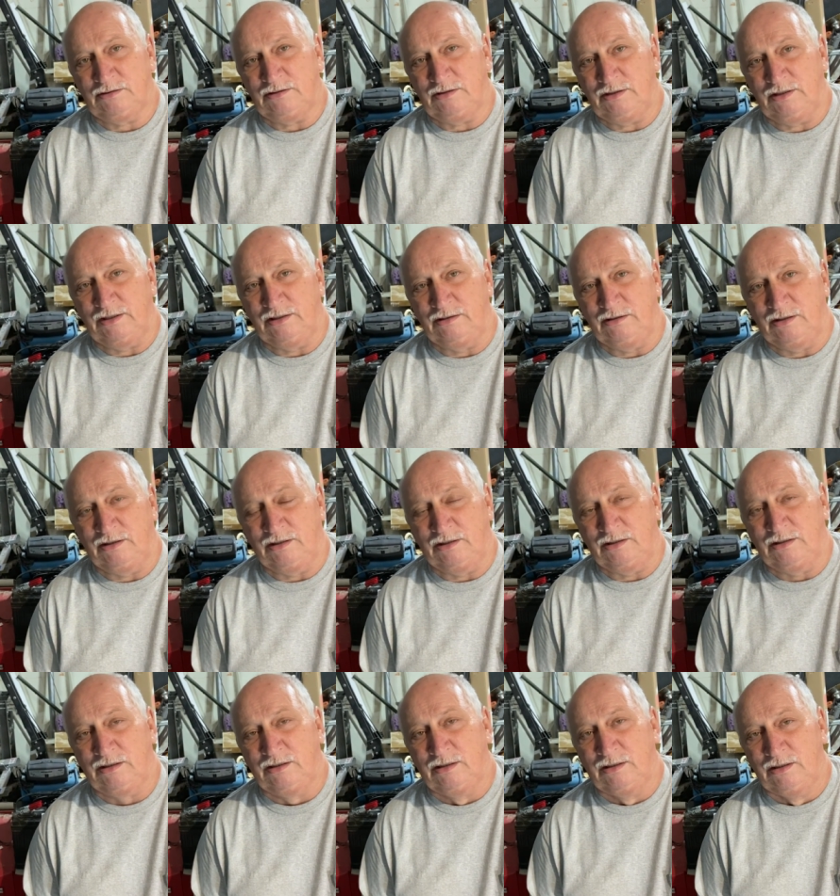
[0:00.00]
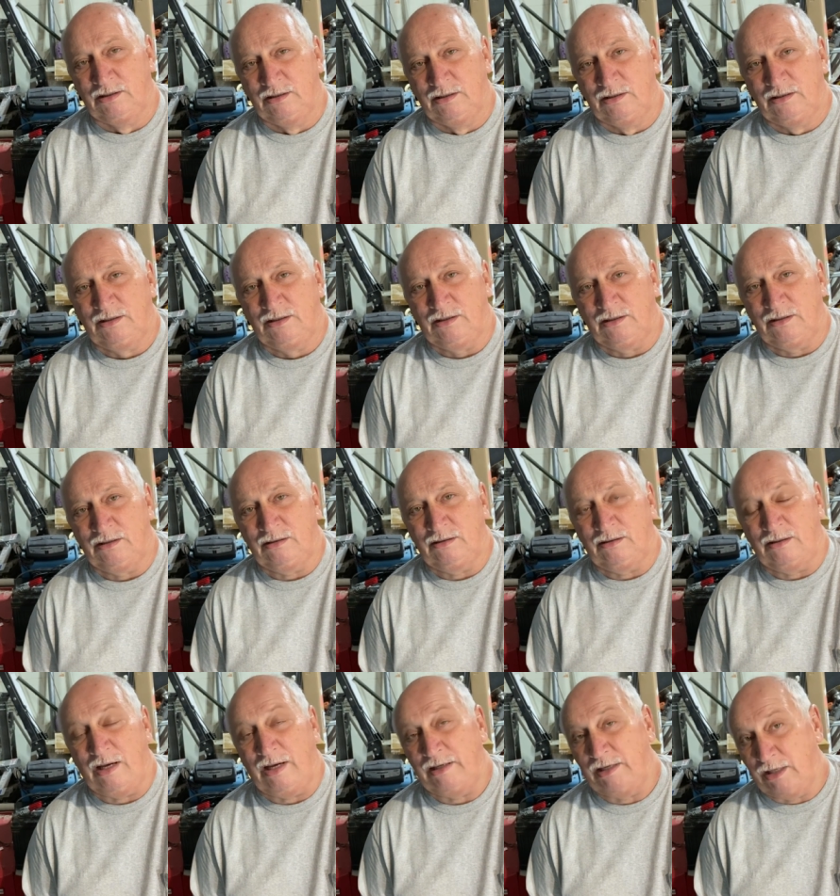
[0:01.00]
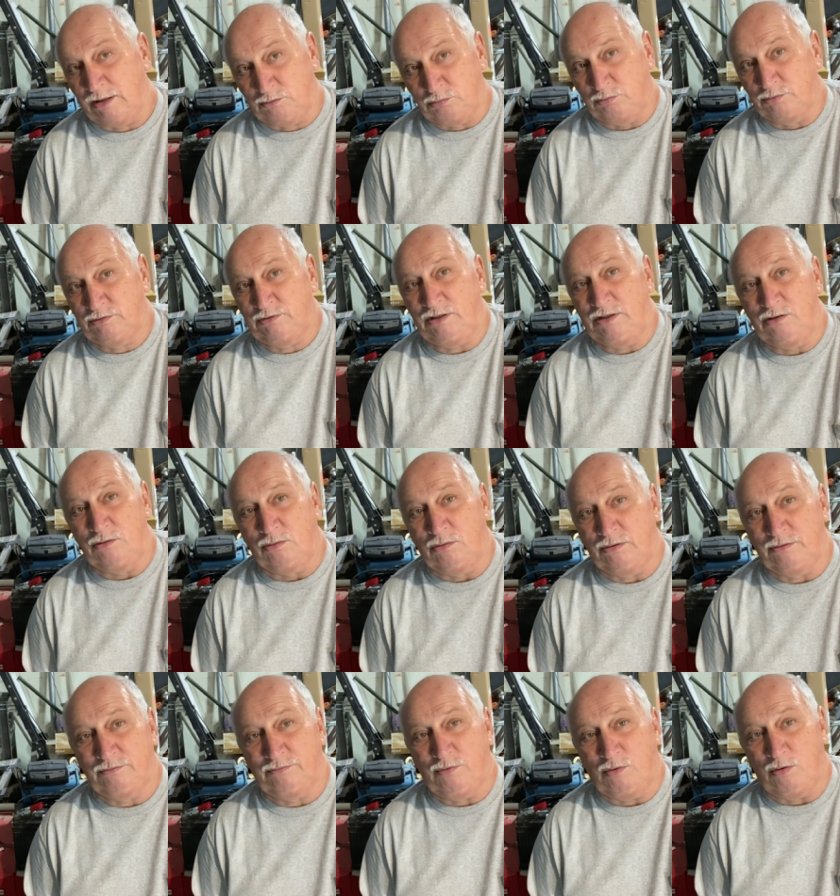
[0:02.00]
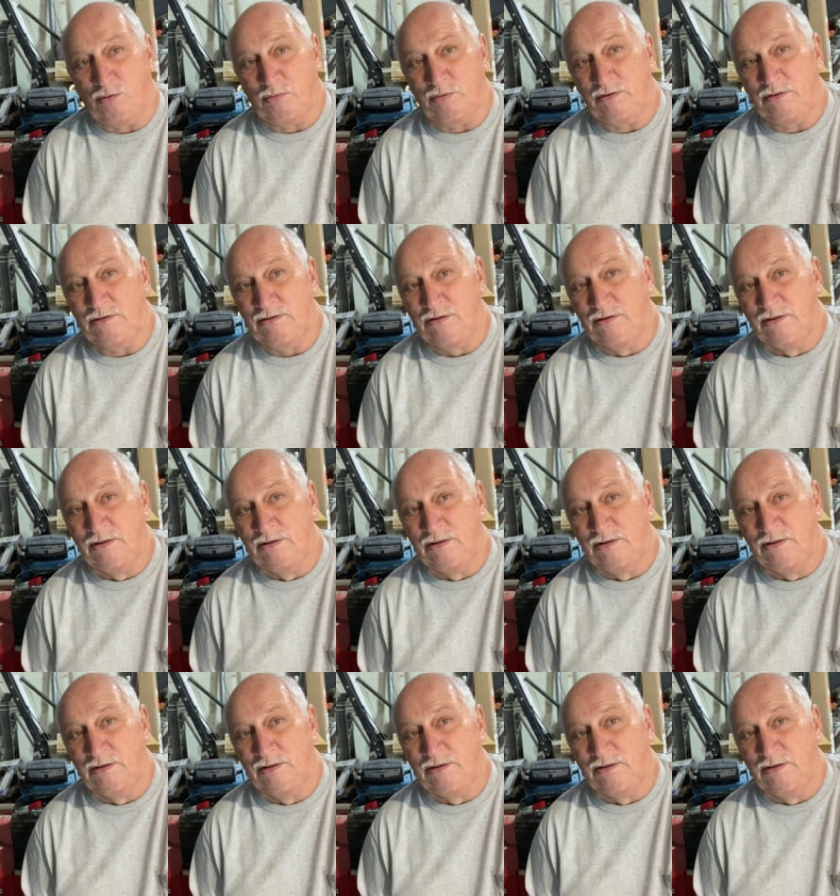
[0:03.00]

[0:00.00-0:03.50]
and I guess we'll see going forward.